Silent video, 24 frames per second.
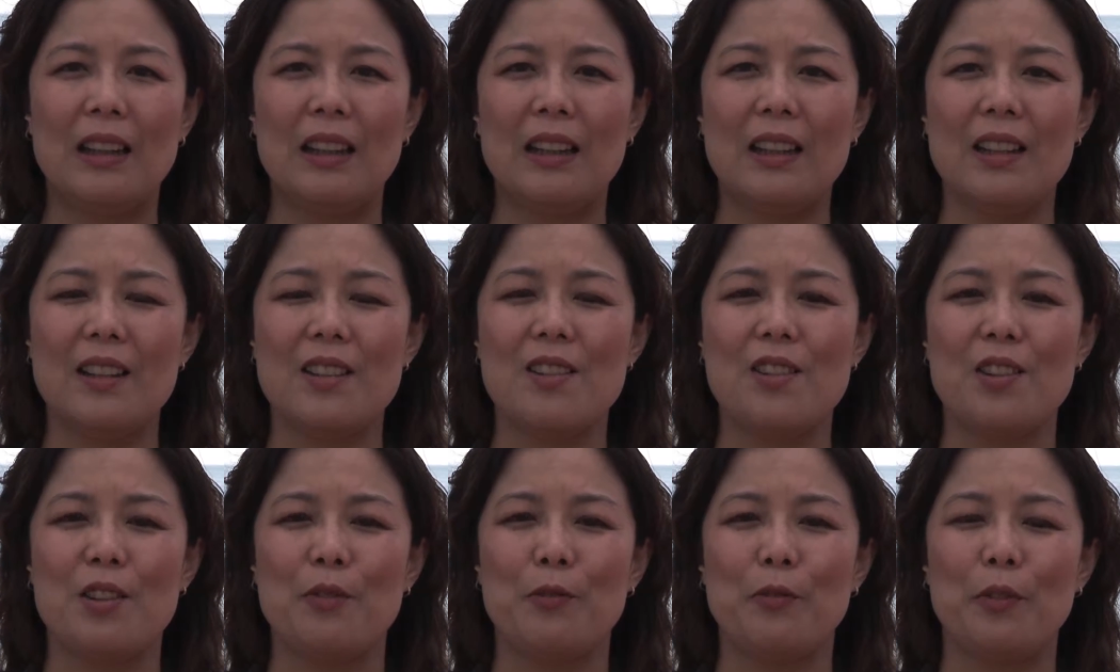
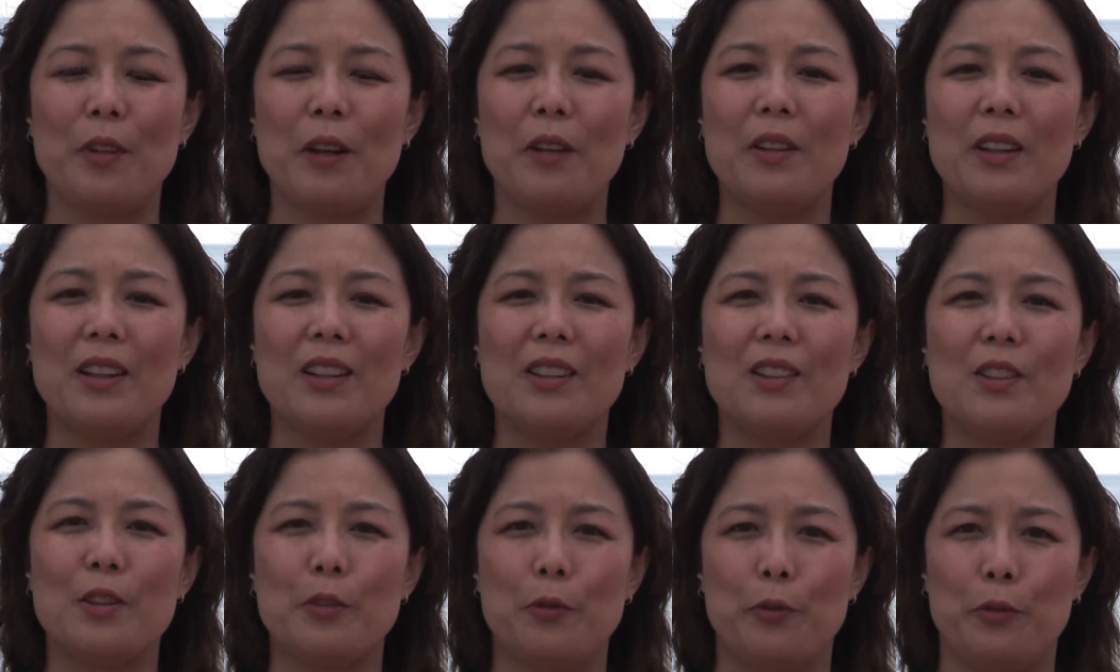it's
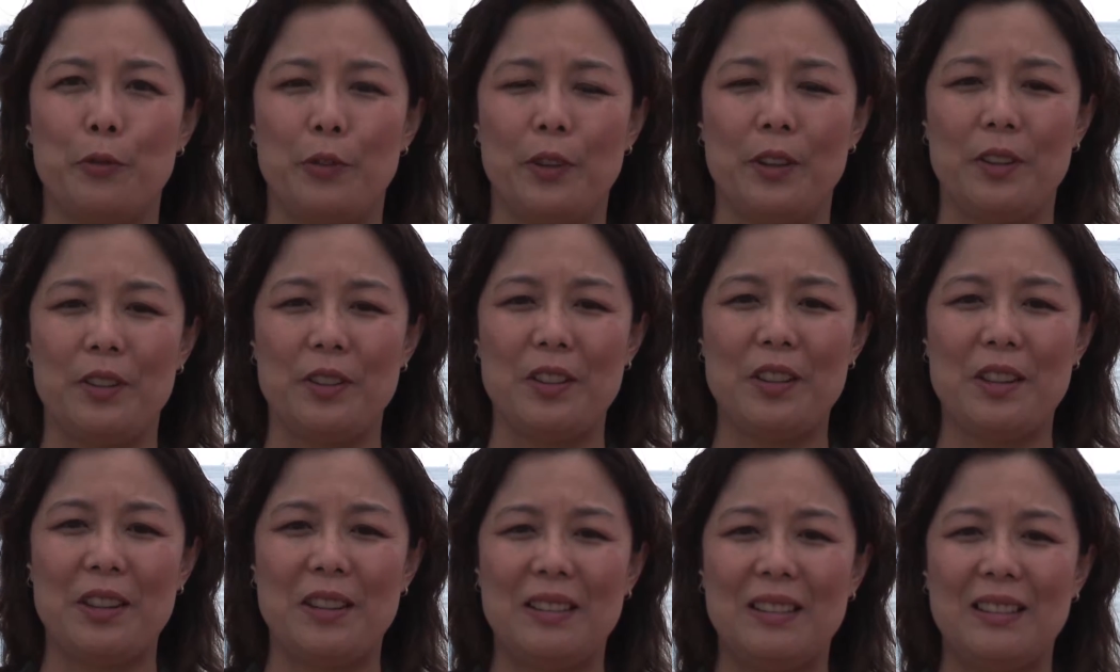very
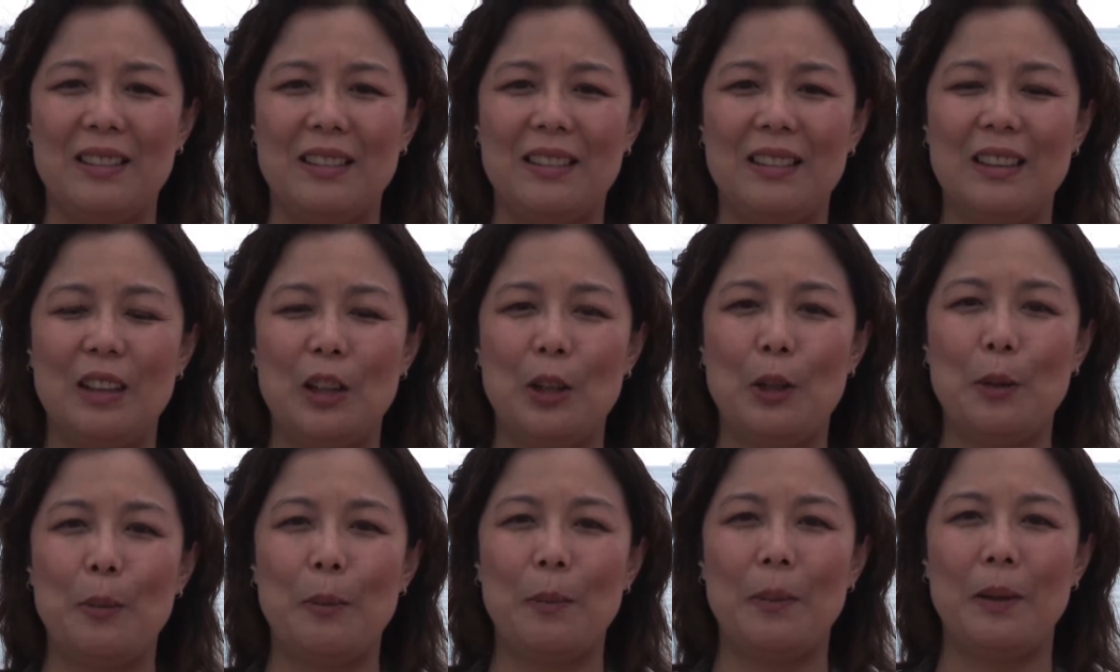different,
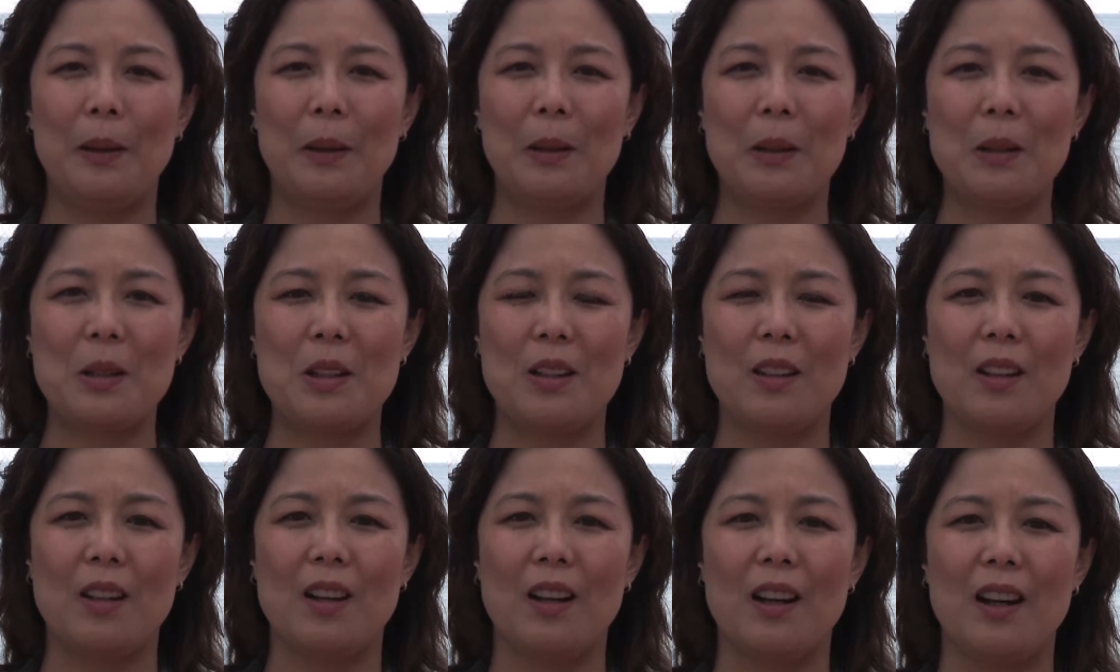but
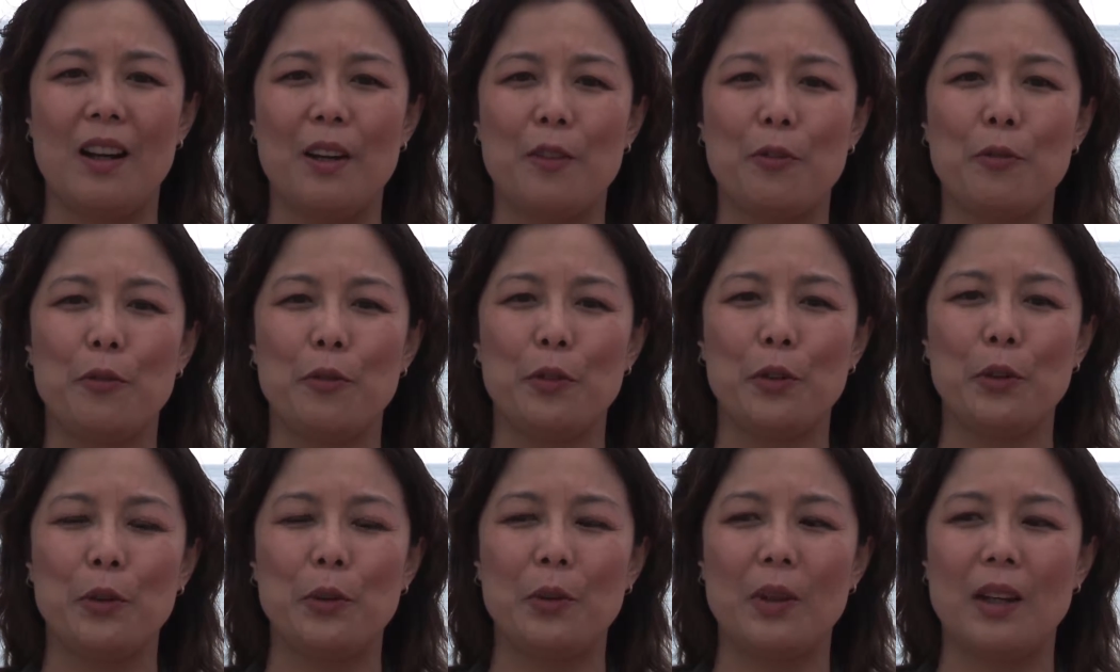I
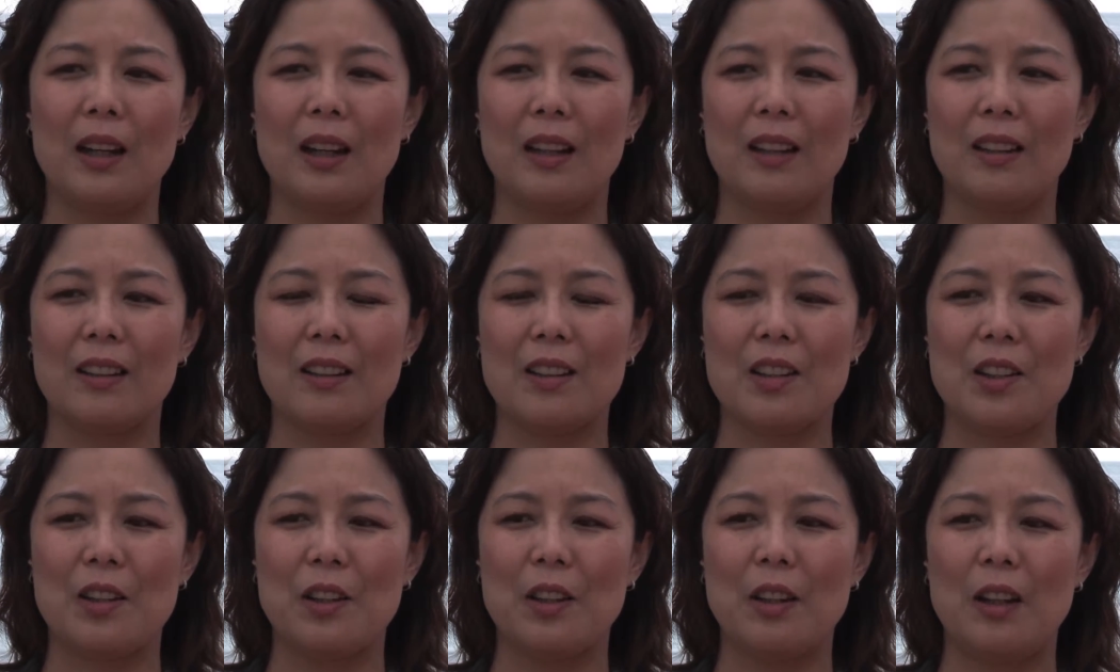feel
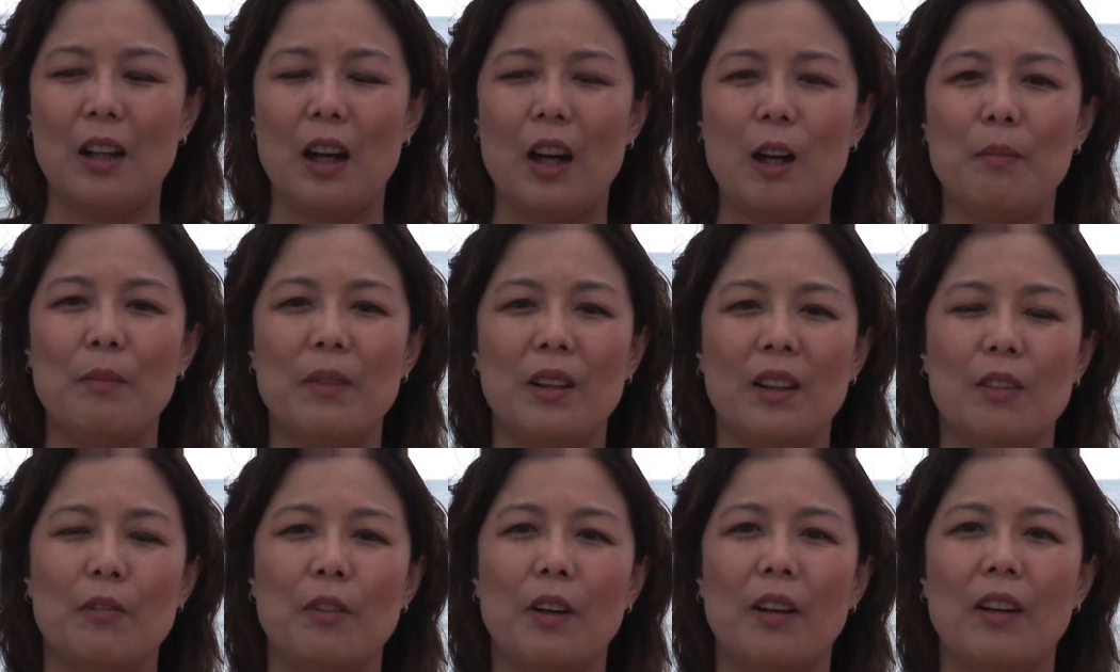that I'm
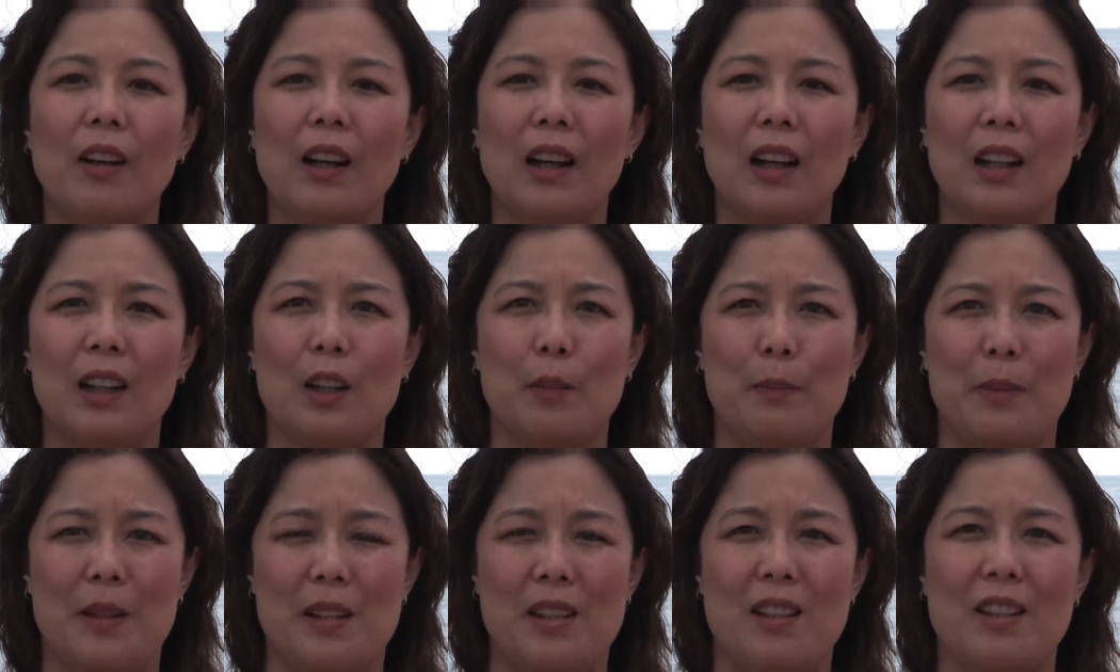in a very
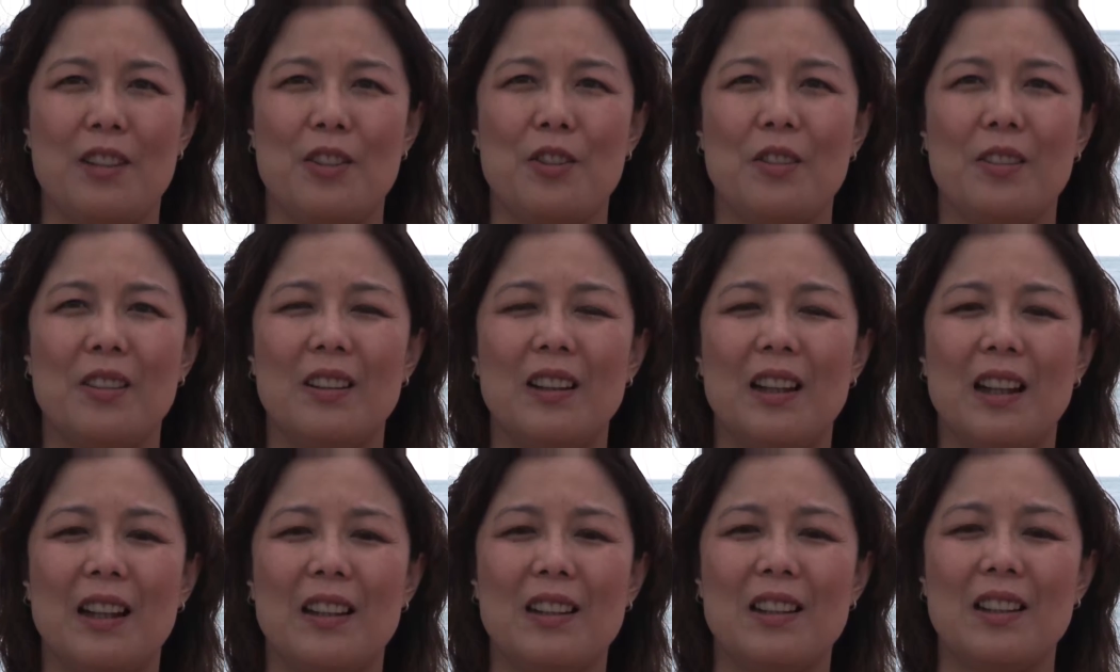lucky
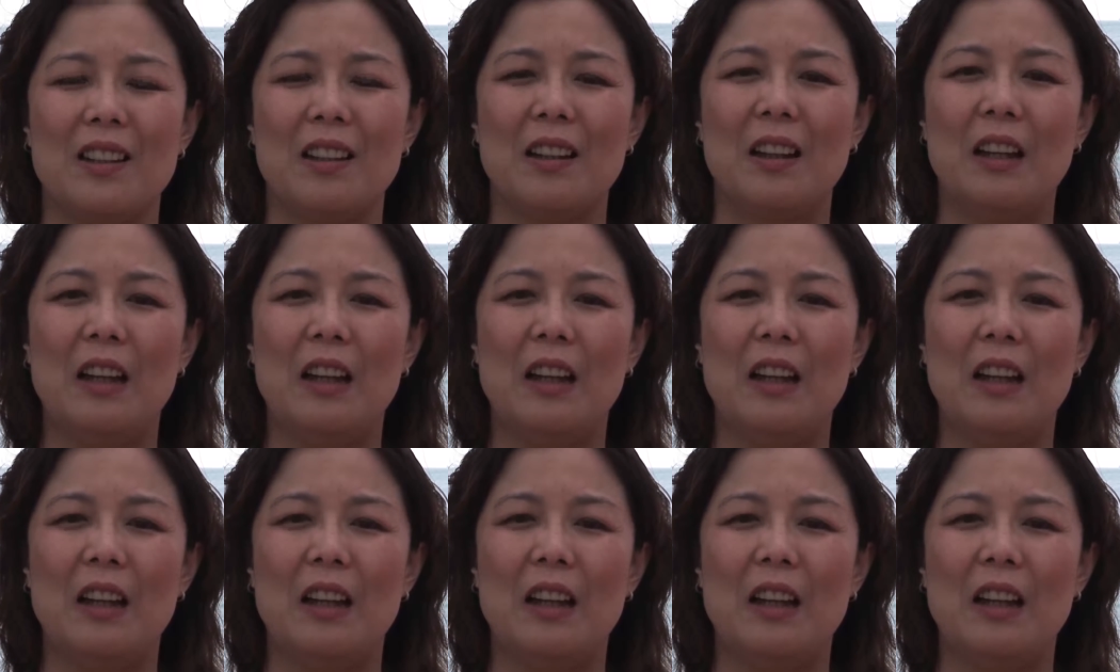position that